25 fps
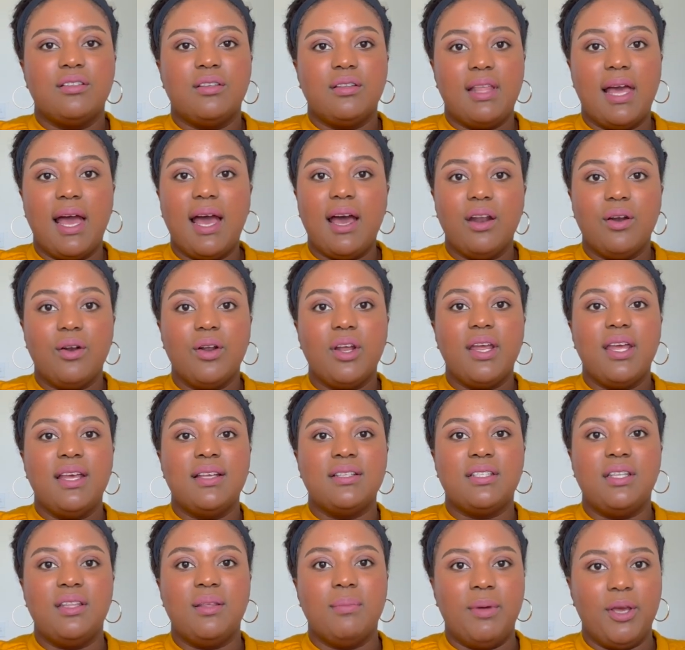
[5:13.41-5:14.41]
So that
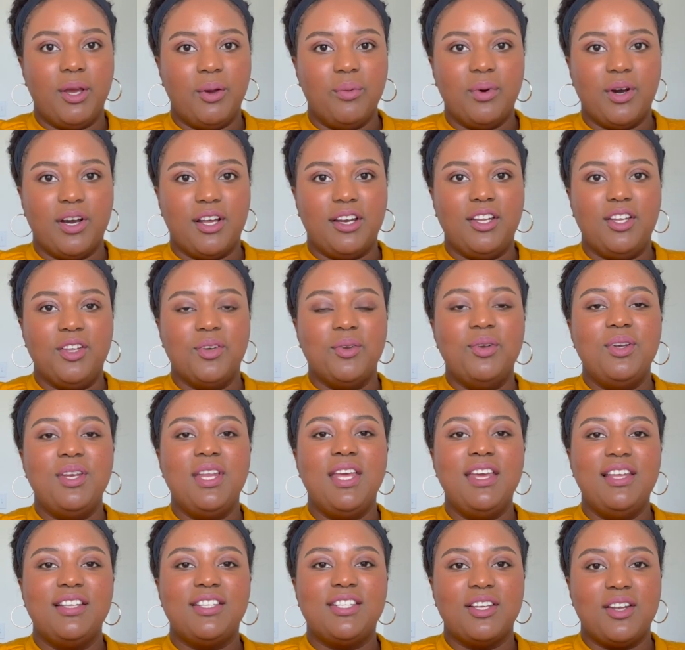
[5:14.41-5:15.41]
is the big one. You
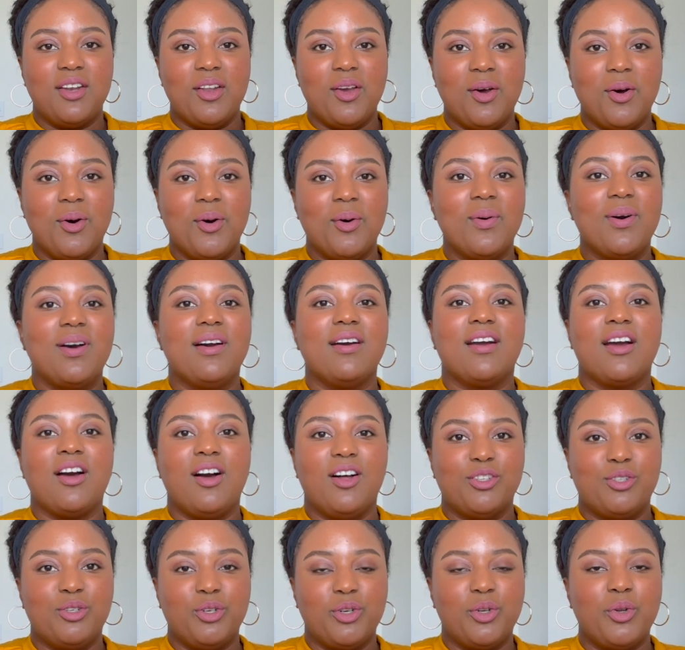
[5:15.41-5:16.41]
need to know
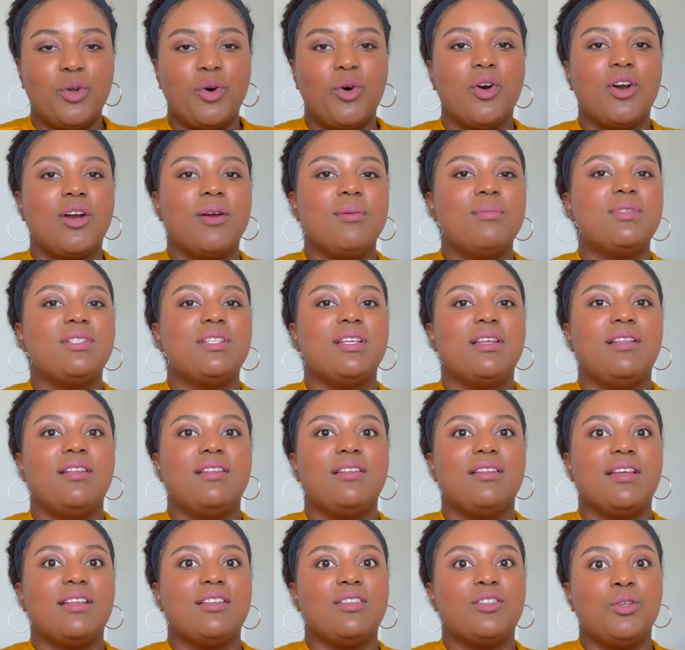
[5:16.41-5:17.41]
cultural norms,
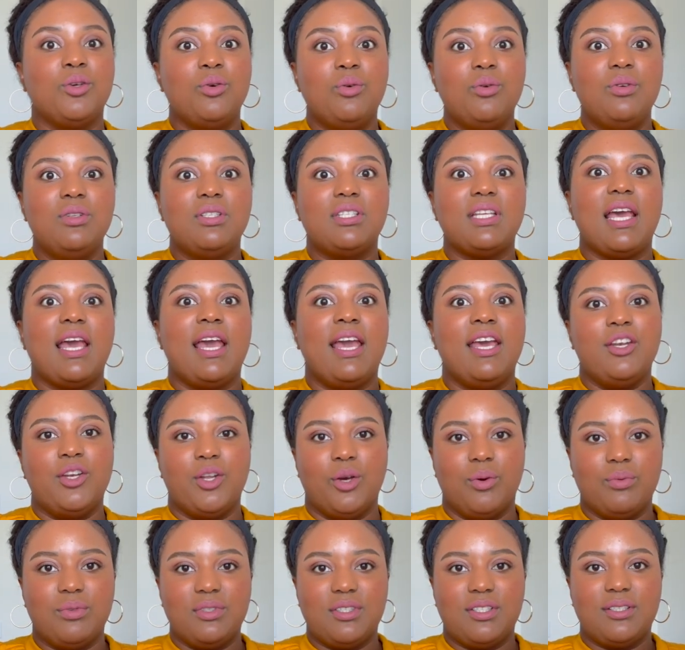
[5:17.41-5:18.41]
do's and
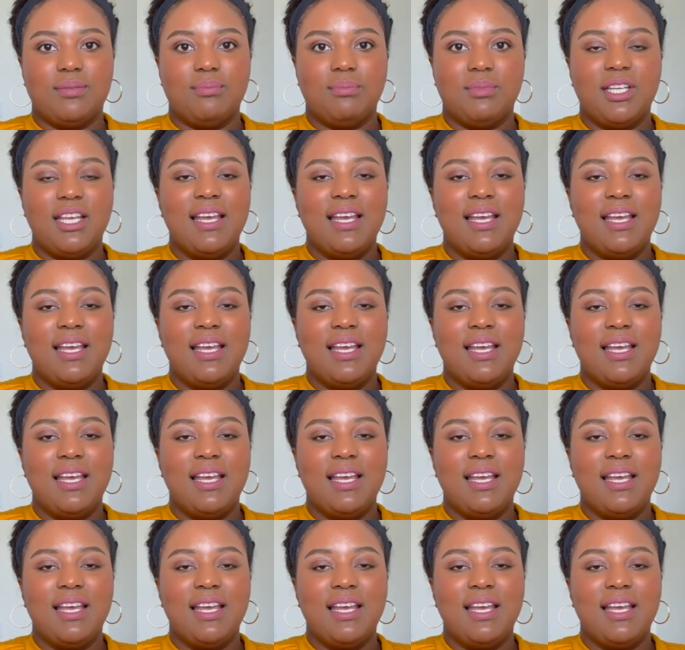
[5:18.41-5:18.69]
don'ts.